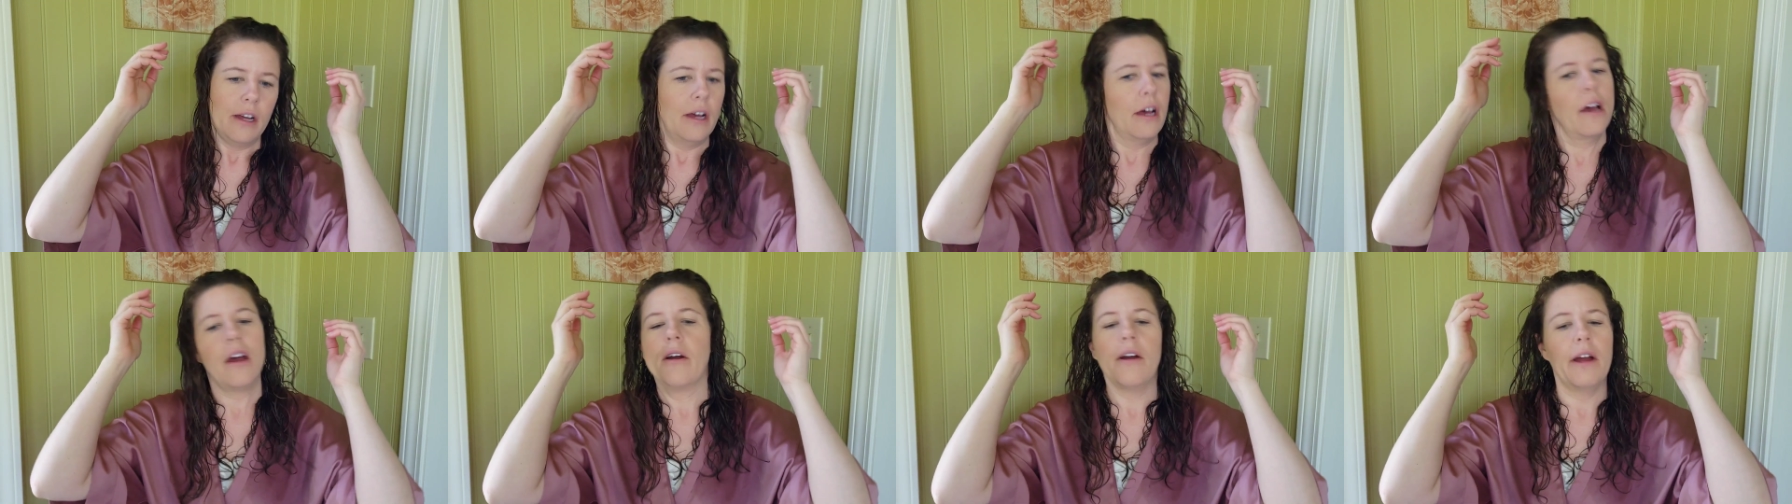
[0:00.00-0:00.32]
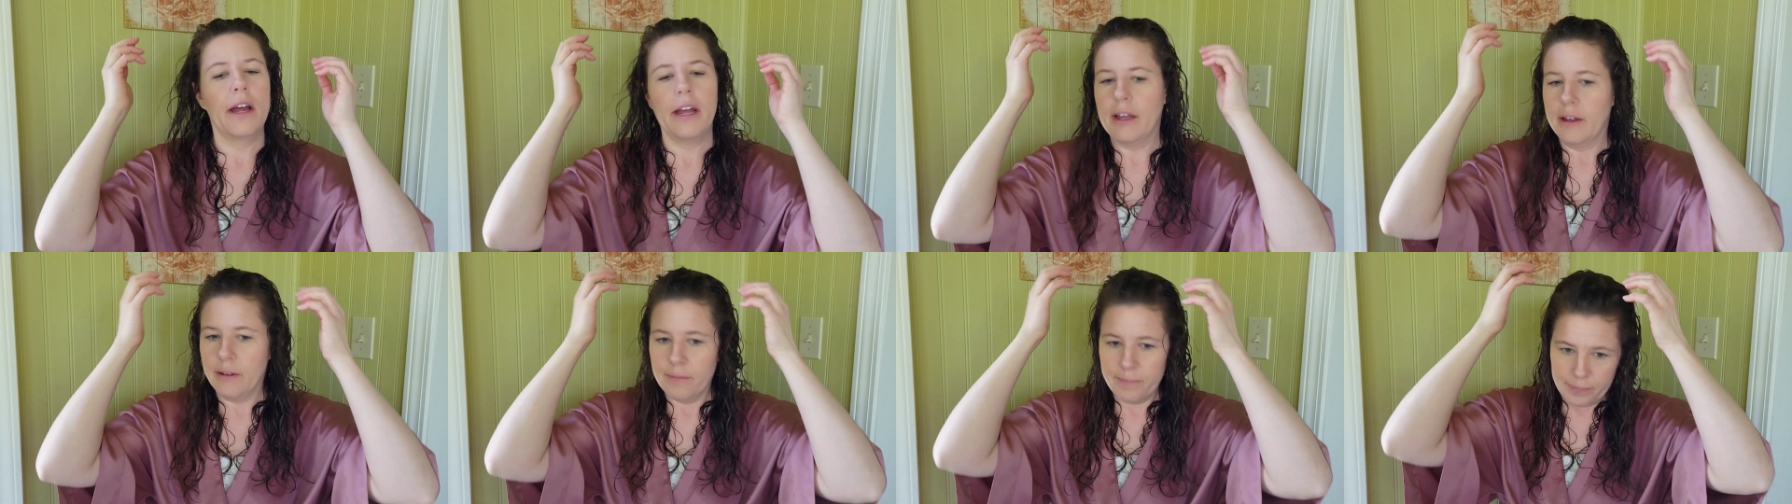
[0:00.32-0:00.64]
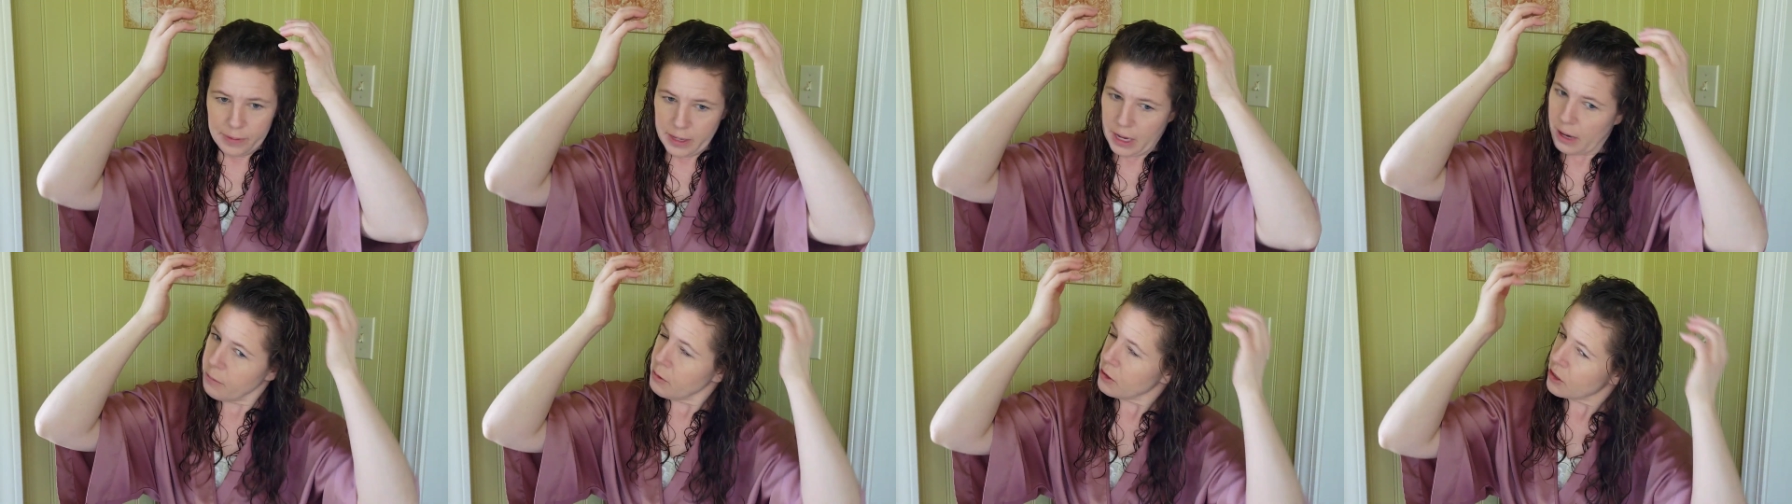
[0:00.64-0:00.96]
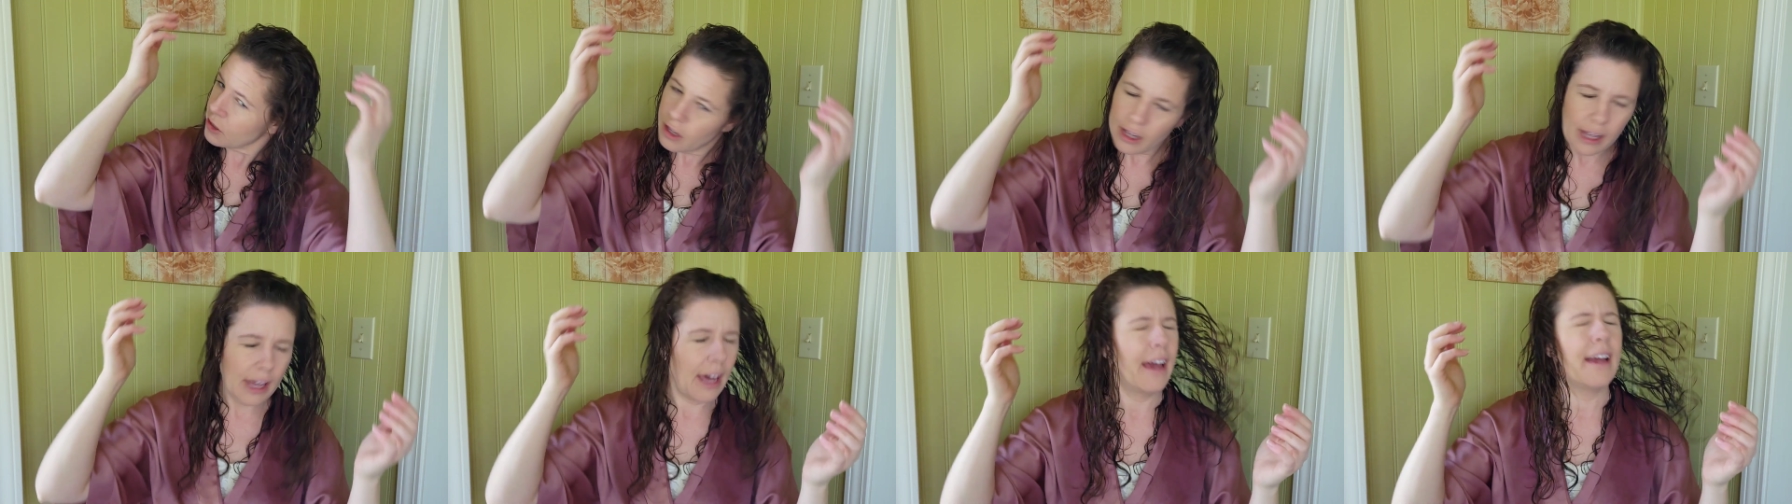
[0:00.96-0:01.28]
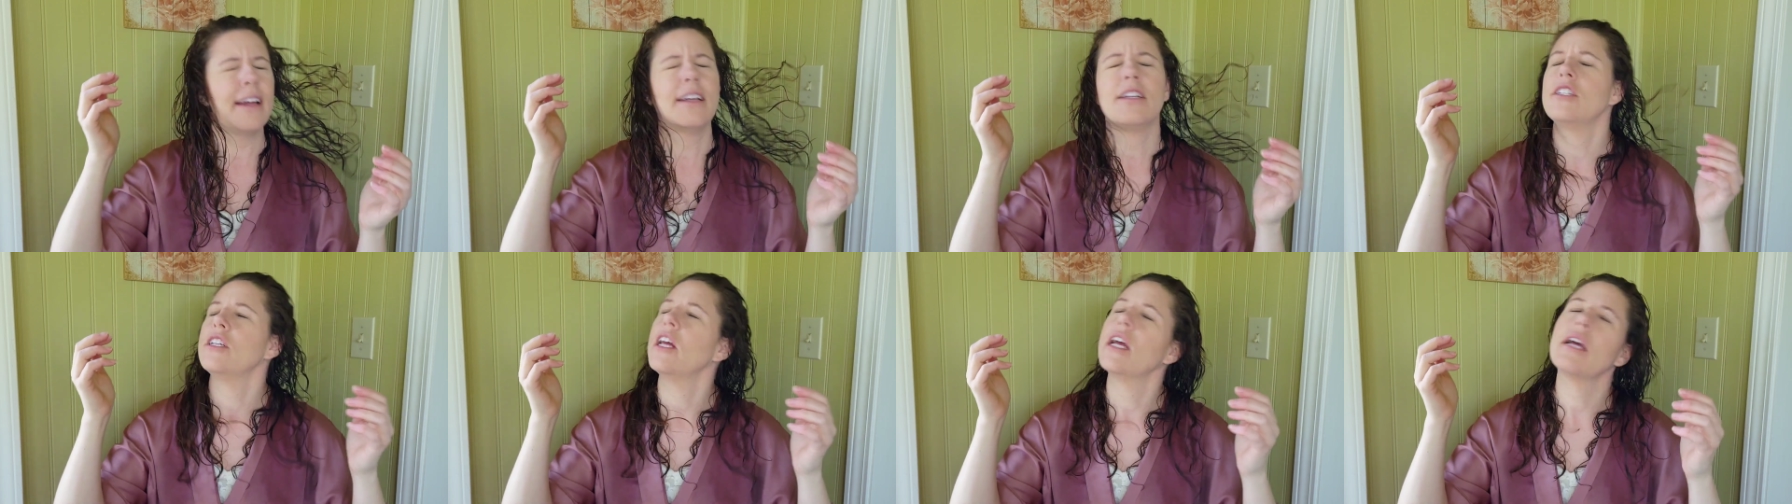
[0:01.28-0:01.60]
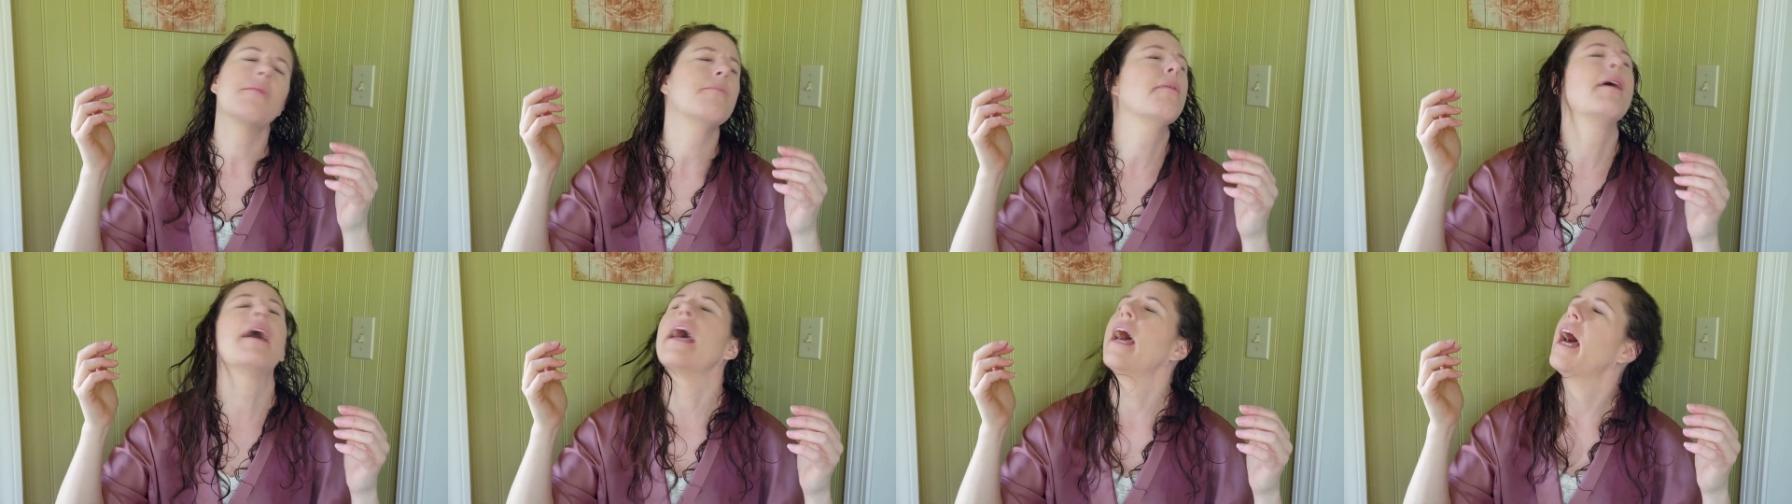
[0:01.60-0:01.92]
All right, now I'm just gonna kind of
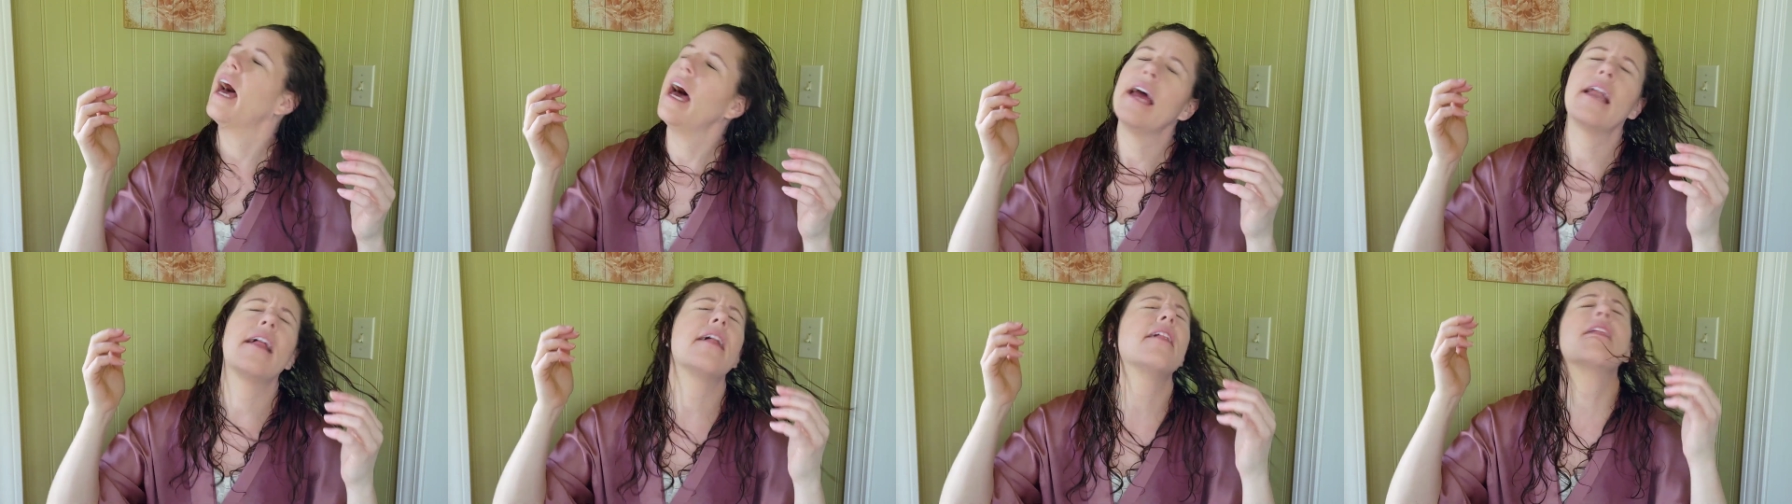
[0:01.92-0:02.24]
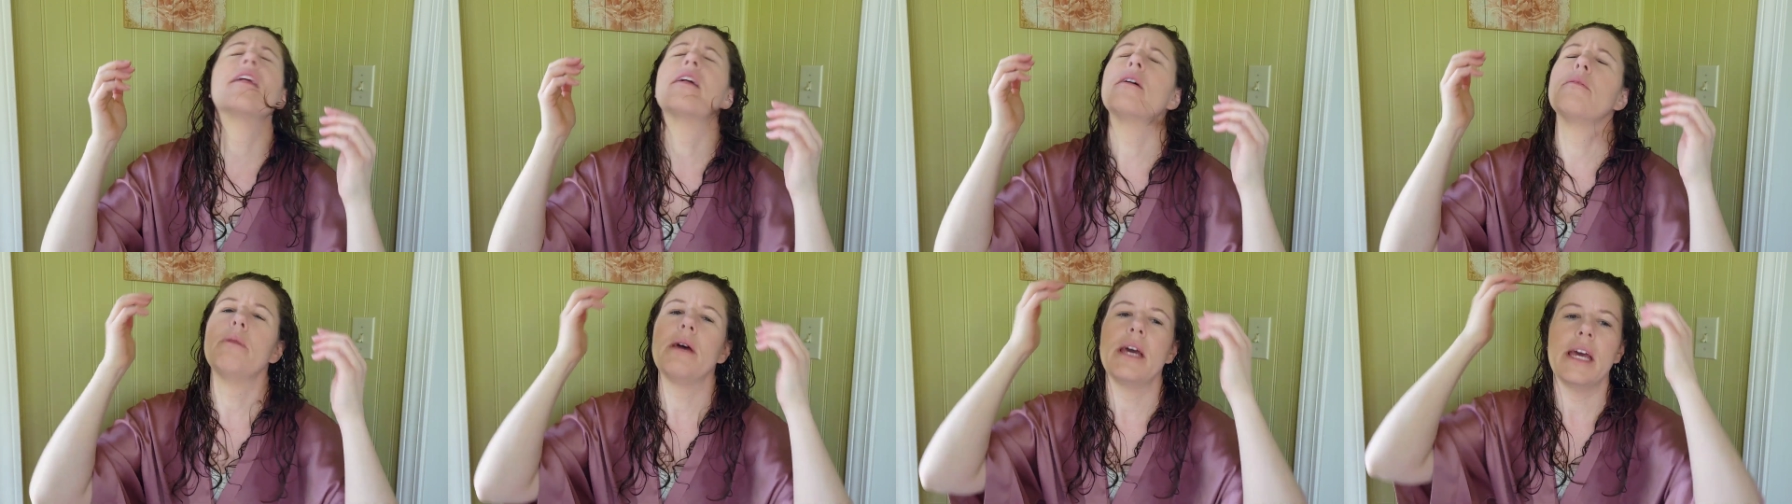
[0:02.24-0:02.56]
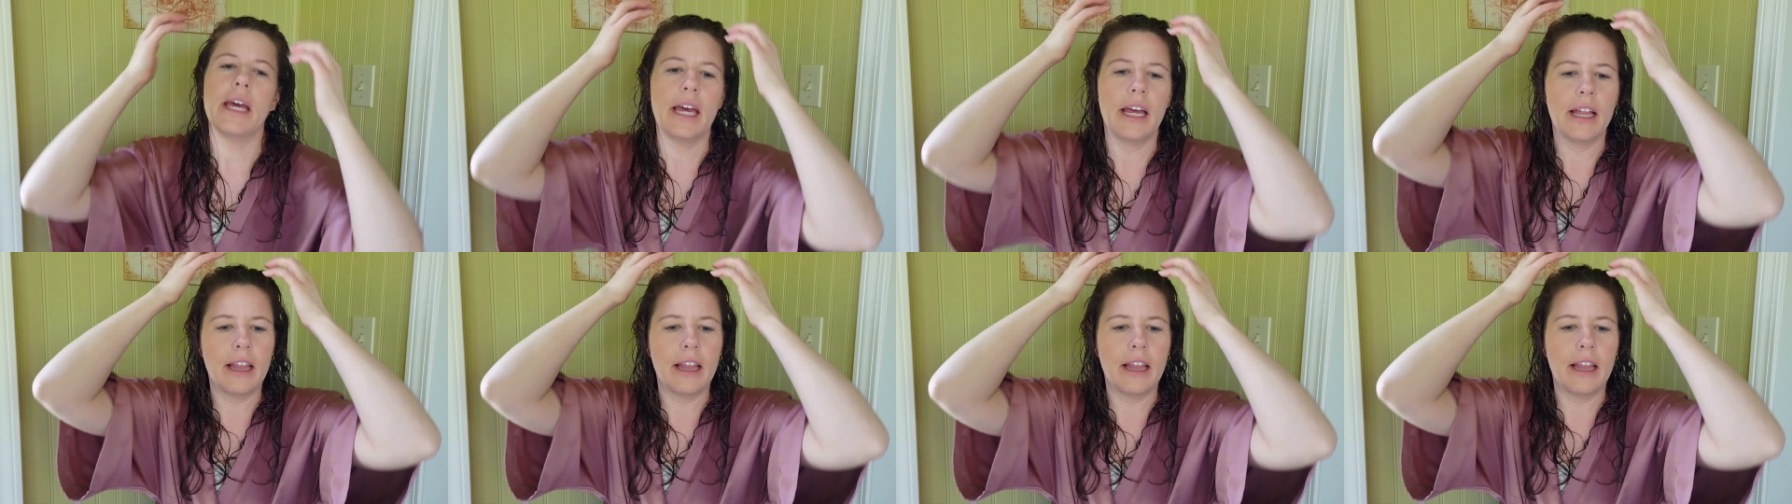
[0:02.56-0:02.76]
shake my head a little bit